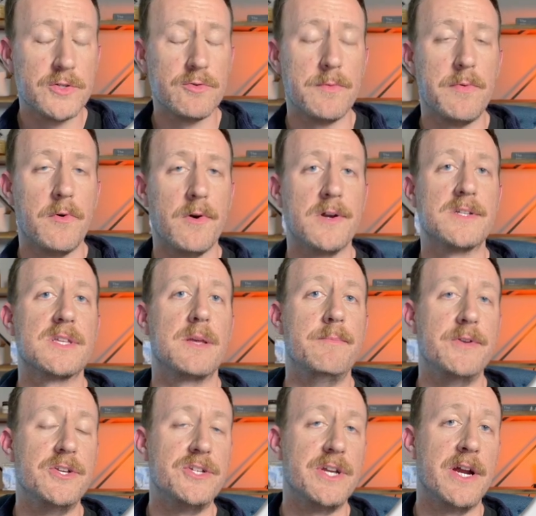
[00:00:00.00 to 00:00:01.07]
reports can
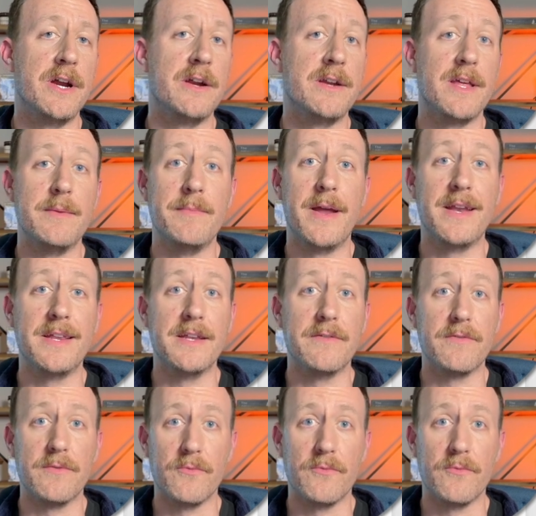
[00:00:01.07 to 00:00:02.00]
be shared in many different